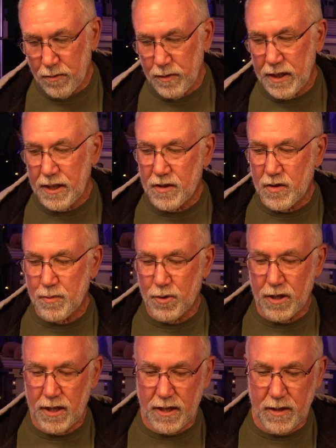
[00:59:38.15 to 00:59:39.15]
We need to
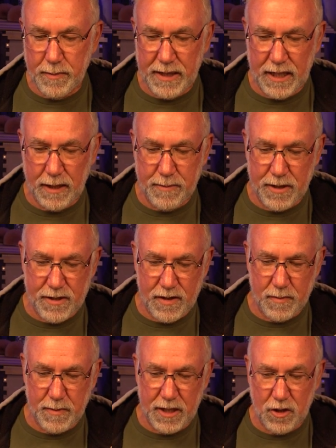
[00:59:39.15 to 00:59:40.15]
support other beekeepers
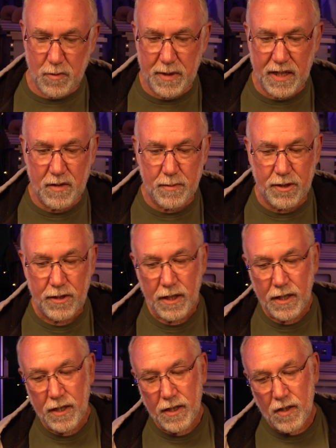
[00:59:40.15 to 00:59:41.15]
as much as possible,
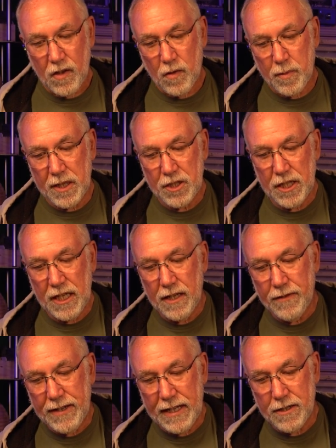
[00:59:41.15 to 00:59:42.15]
especially
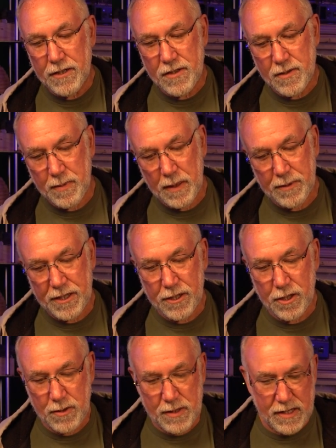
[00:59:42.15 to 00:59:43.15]
innovators, people that are
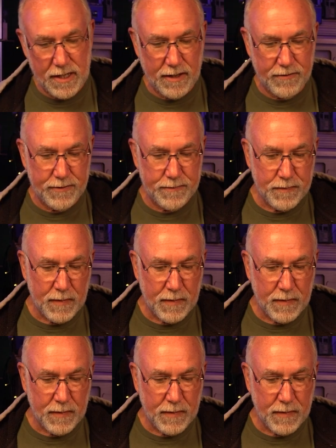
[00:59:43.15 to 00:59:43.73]
doing stuff.